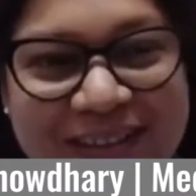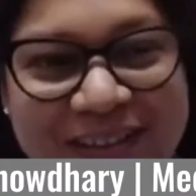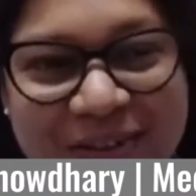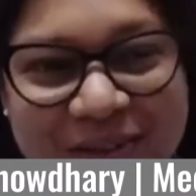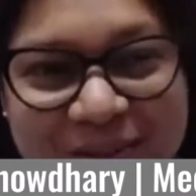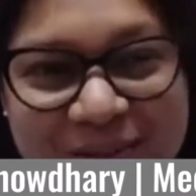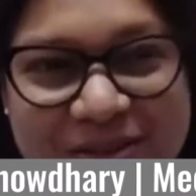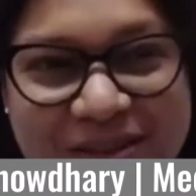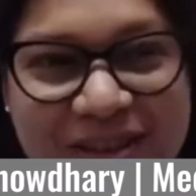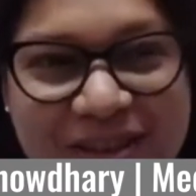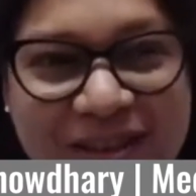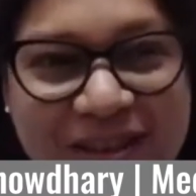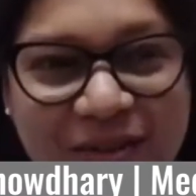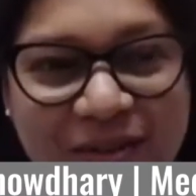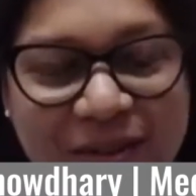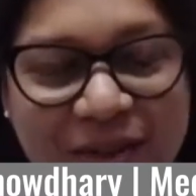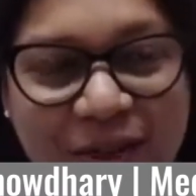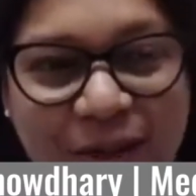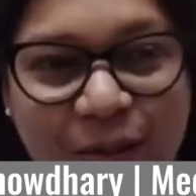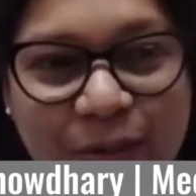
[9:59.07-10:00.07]
do check
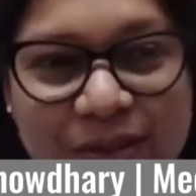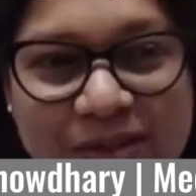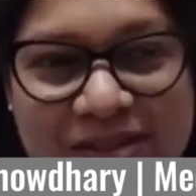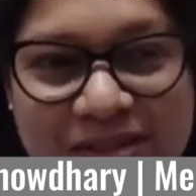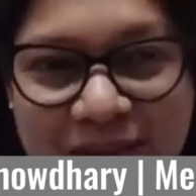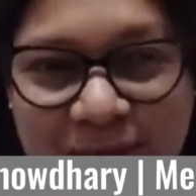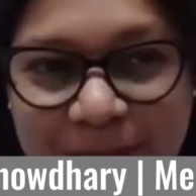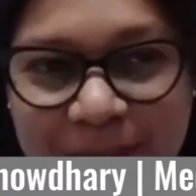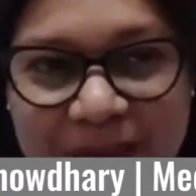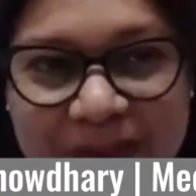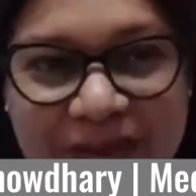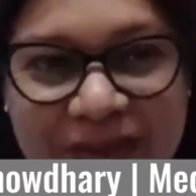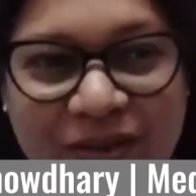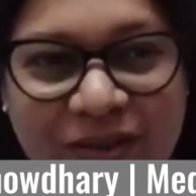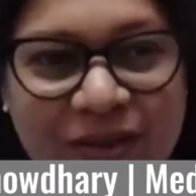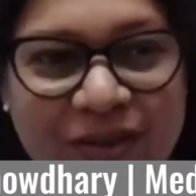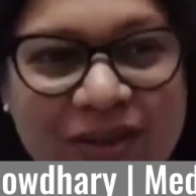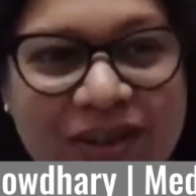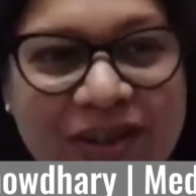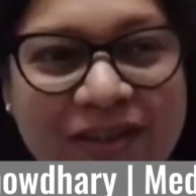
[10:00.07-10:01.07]
out how
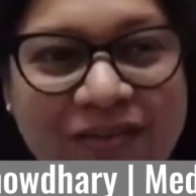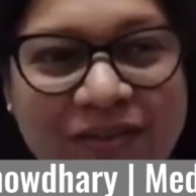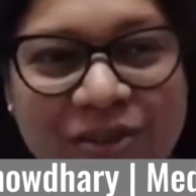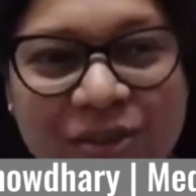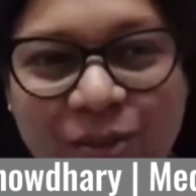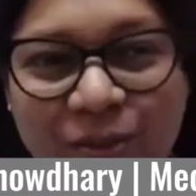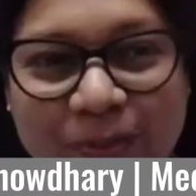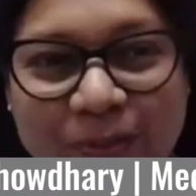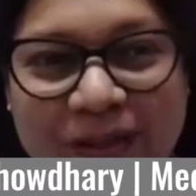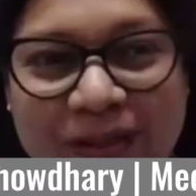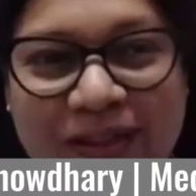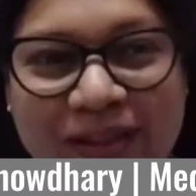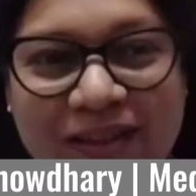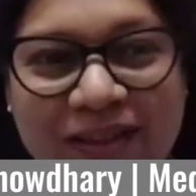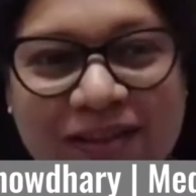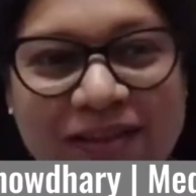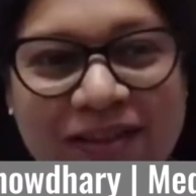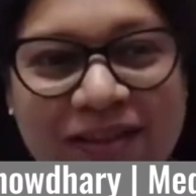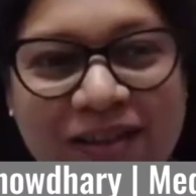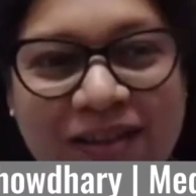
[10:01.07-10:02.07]
instapr.live is
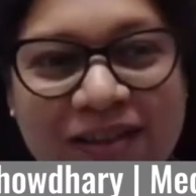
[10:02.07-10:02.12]
operating.